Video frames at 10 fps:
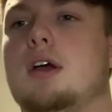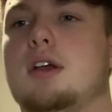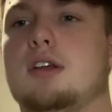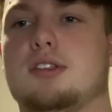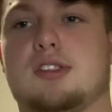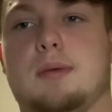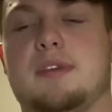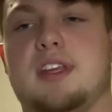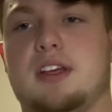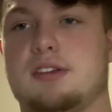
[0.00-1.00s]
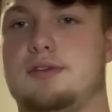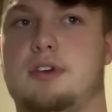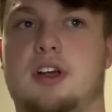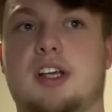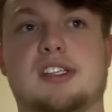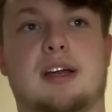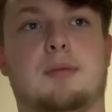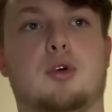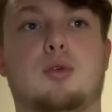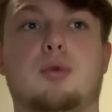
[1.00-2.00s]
Some things, for example,